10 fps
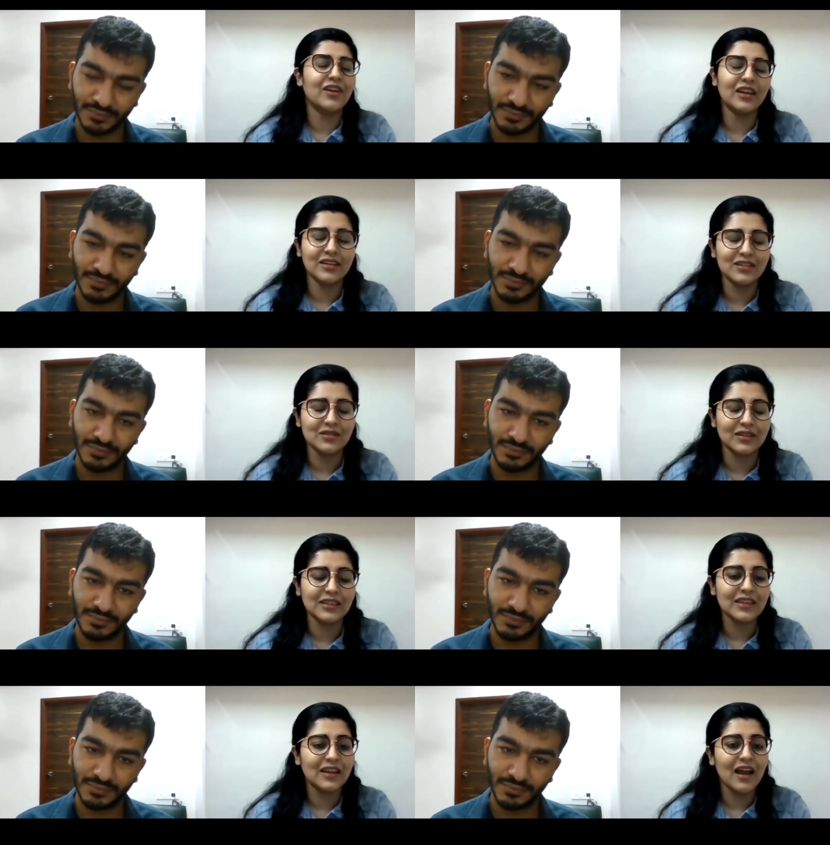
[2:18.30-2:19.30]
Speaker 1: right into
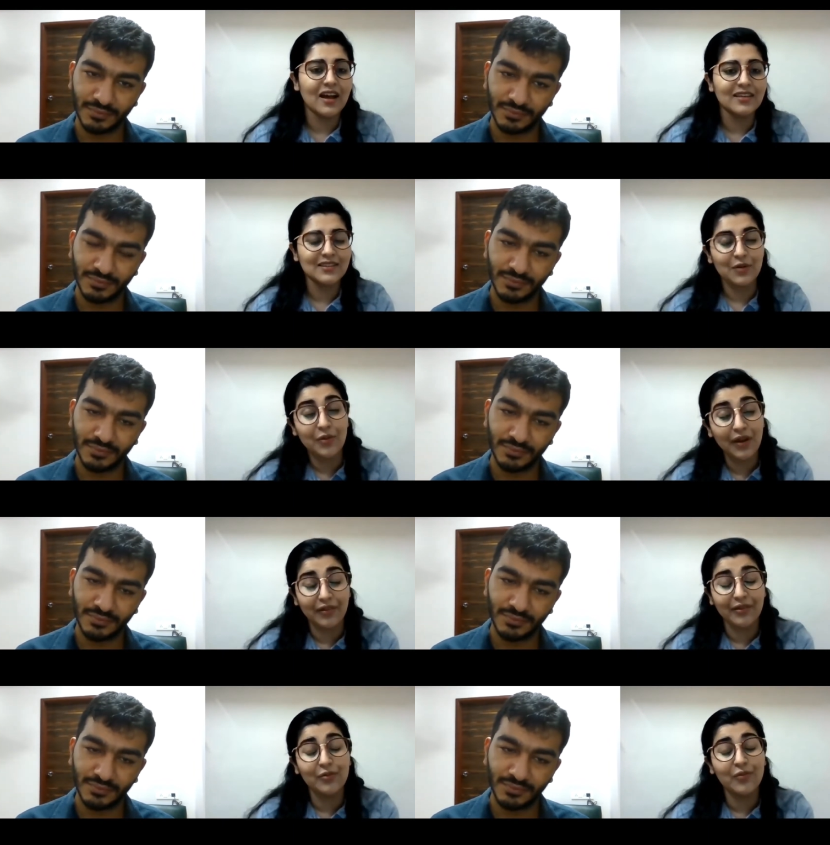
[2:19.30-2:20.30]
it and ask
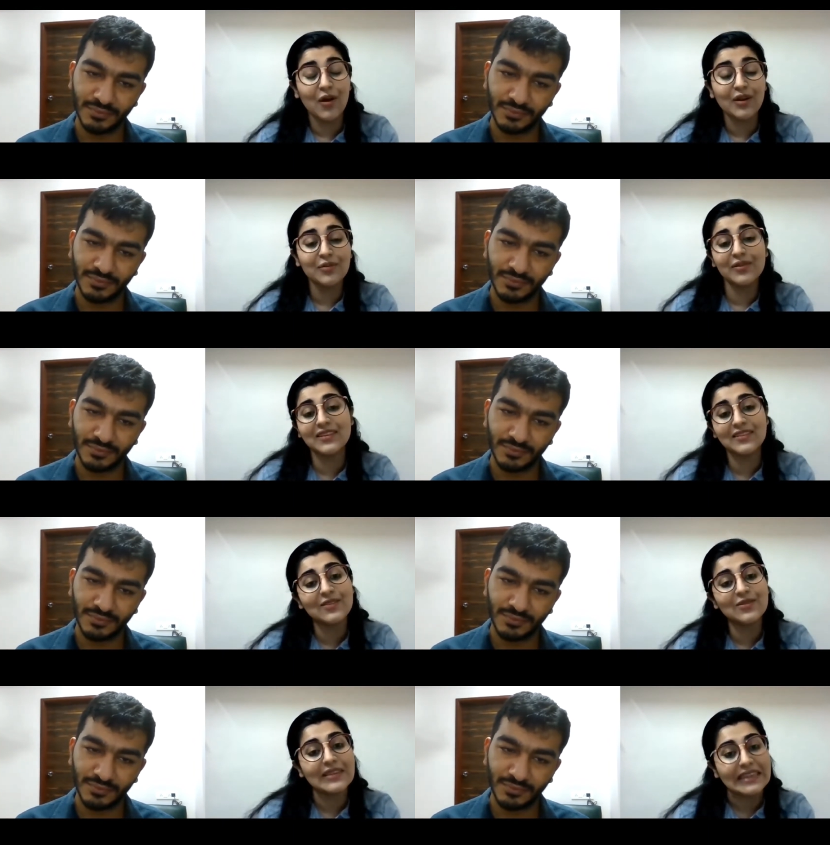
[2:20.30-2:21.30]
Varun, what was
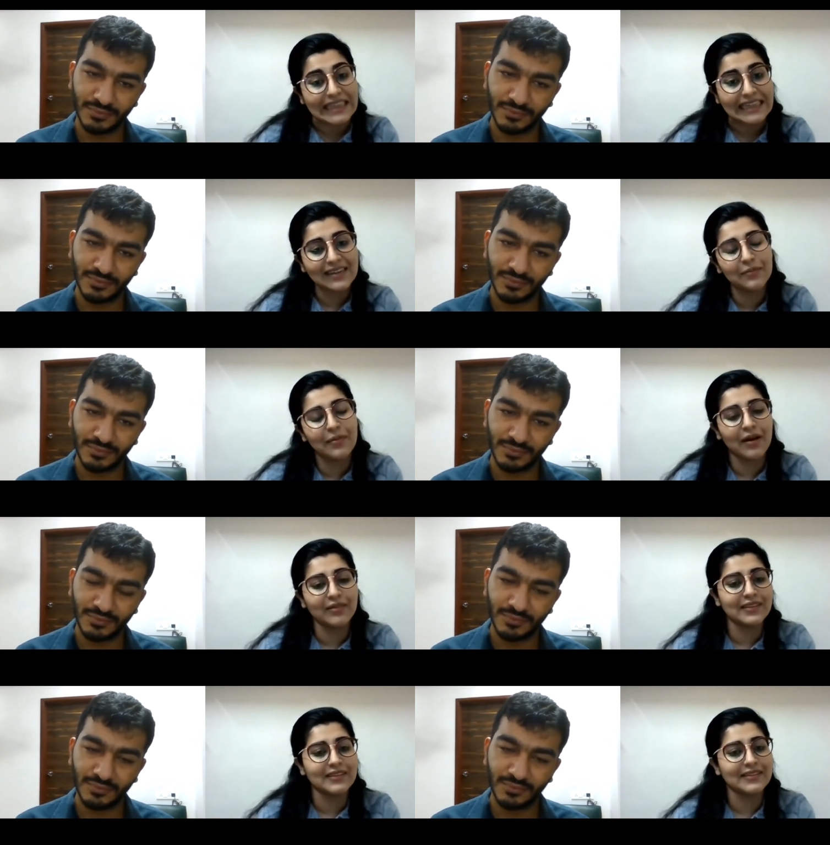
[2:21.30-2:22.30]
unique
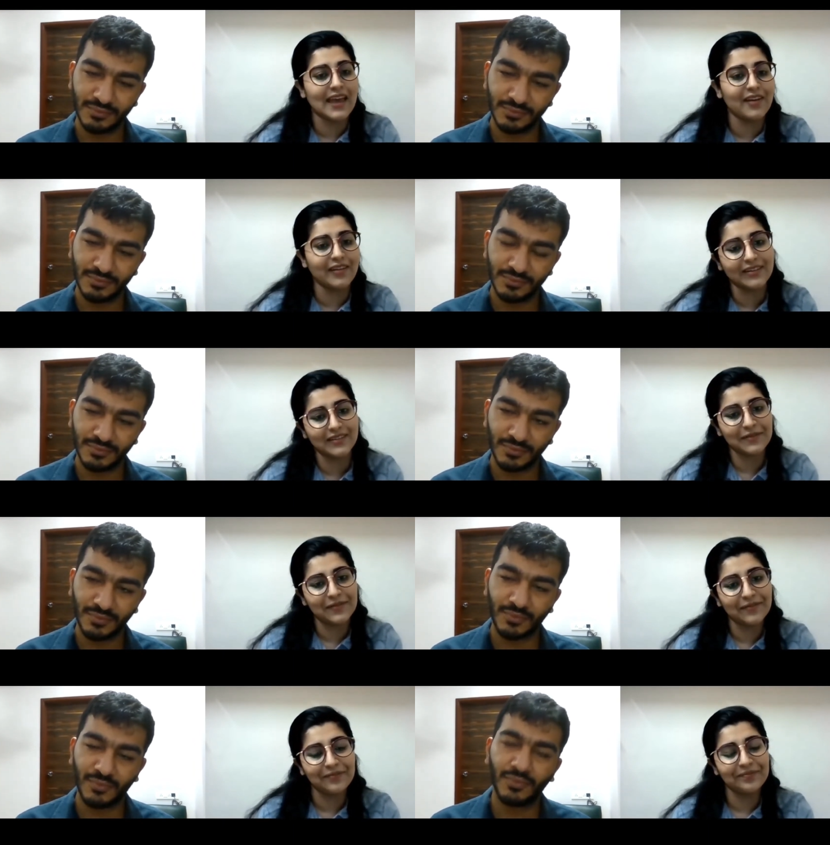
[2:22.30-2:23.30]
about this character?
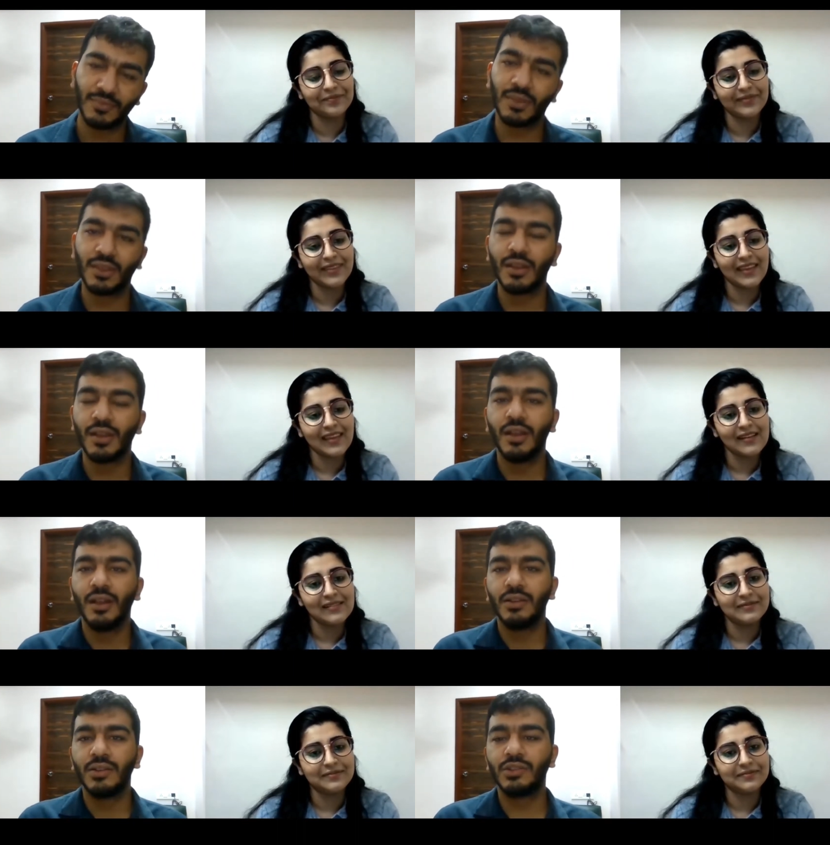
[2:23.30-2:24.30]

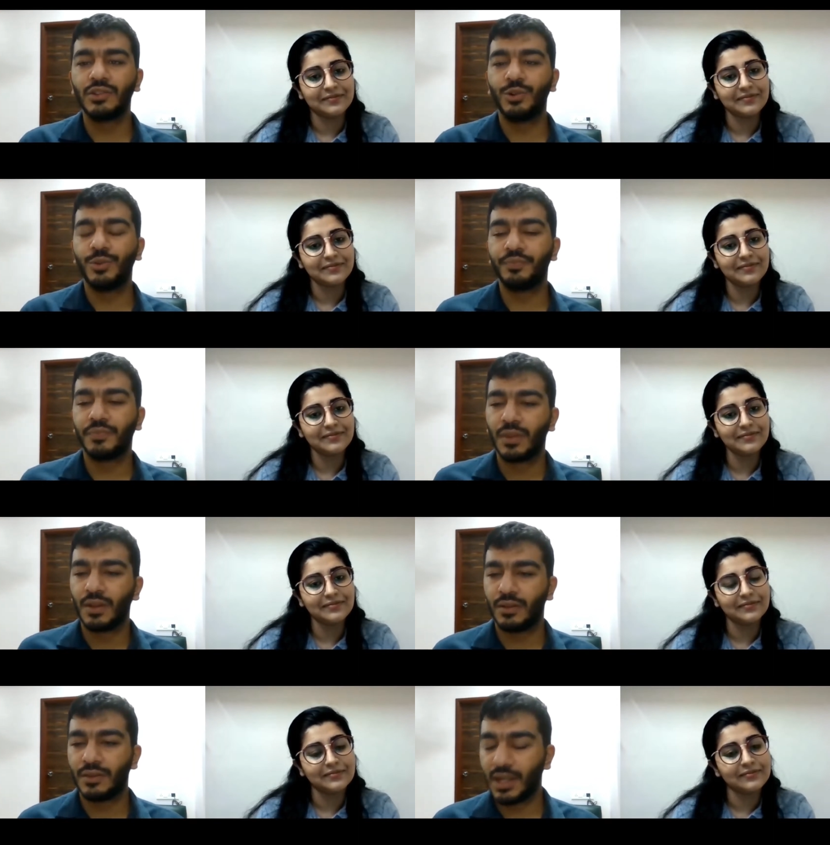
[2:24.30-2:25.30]
Speaker 2: So
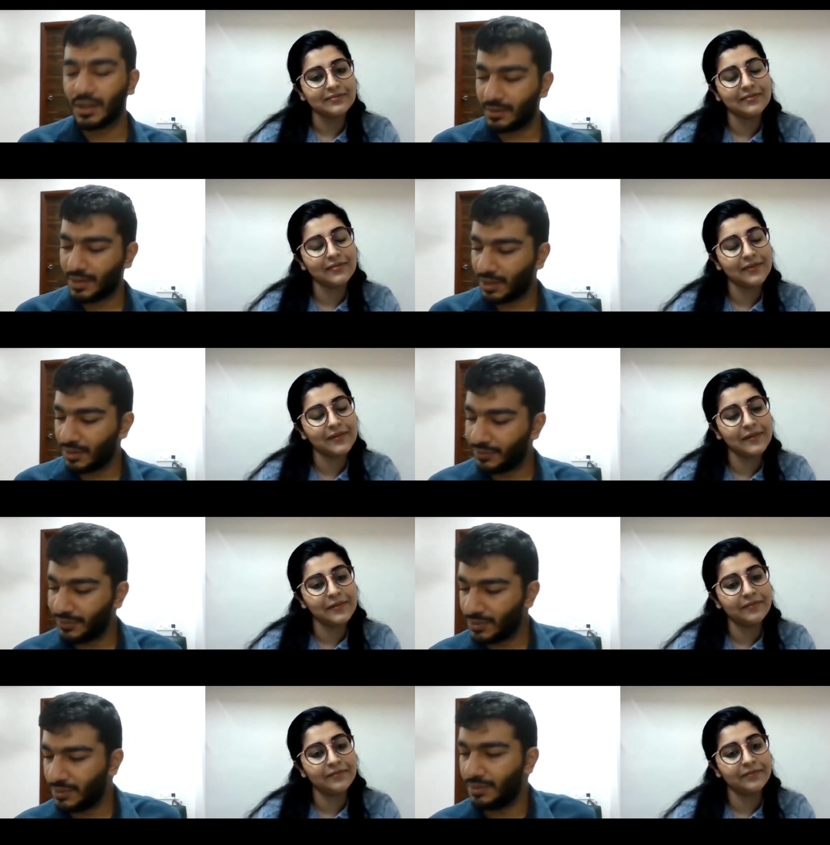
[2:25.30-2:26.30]
think think of
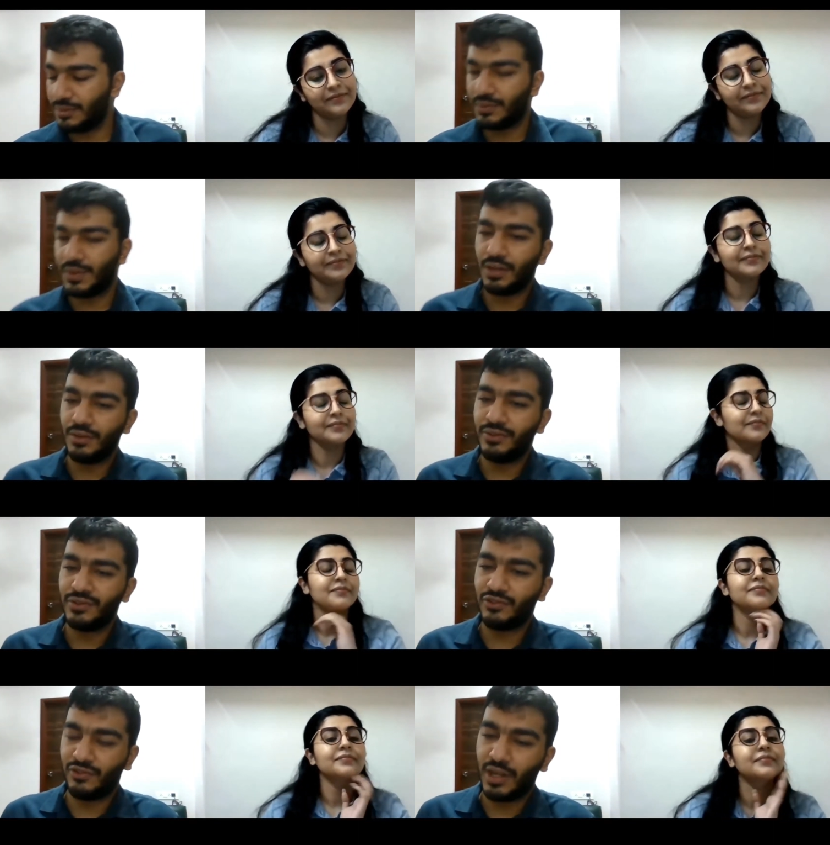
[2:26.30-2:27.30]
a think of a
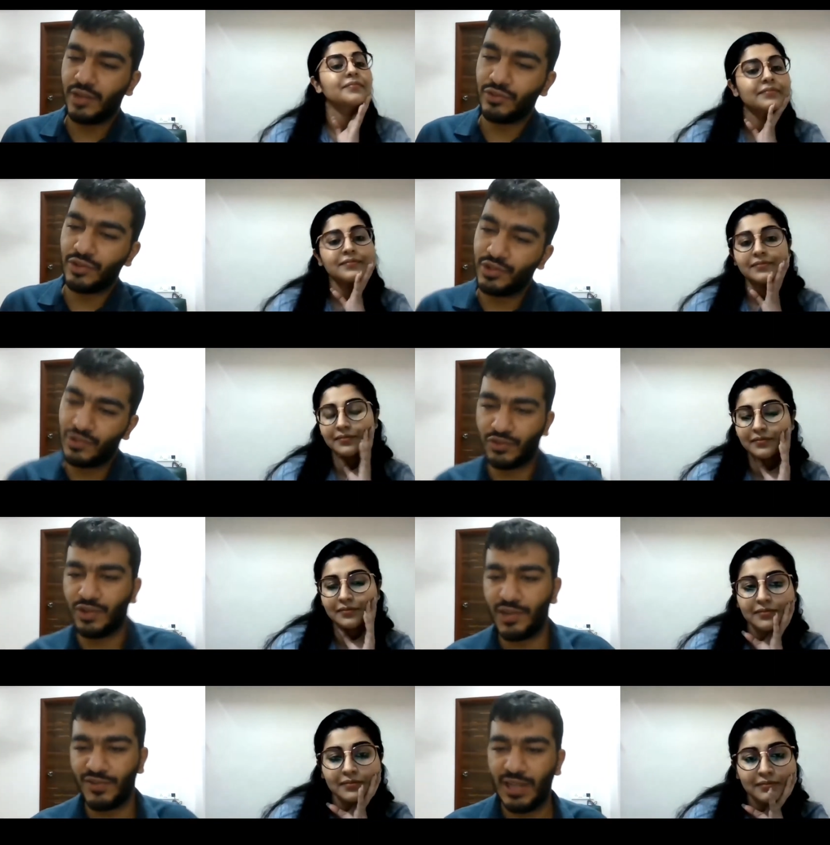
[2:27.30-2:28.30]
stranger in a
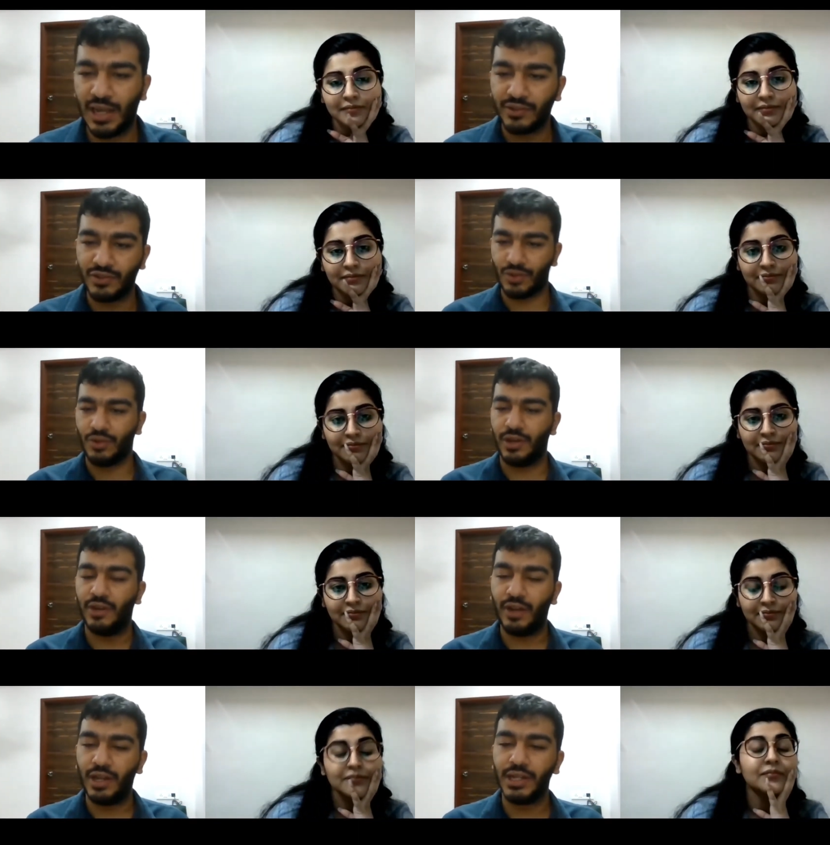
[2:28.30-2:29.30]
strange land story,
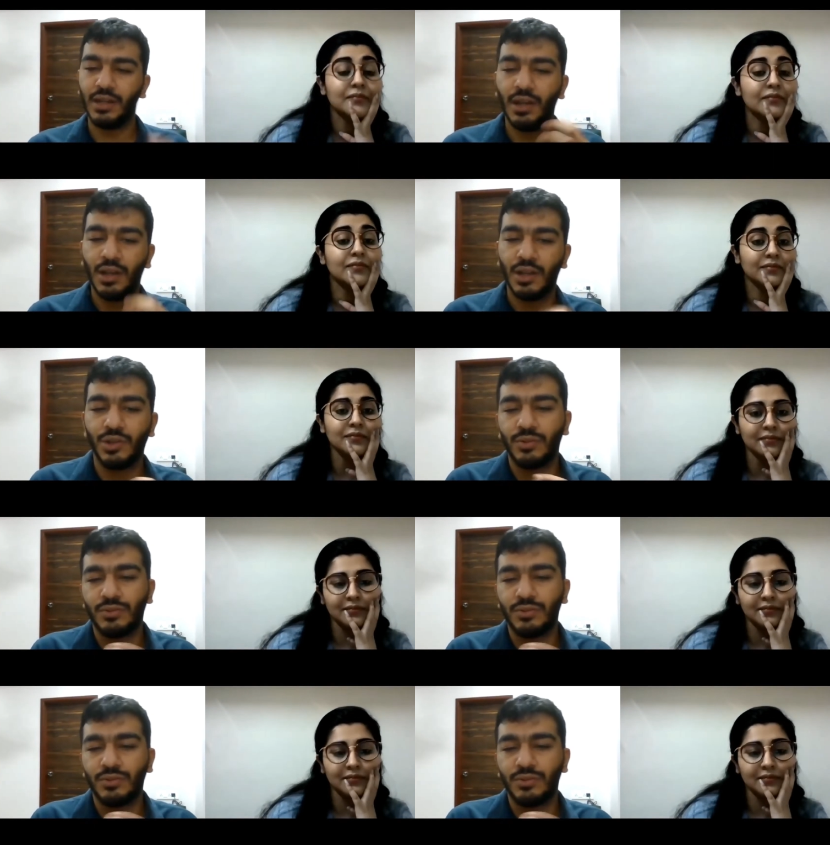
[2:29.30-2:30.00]
right? You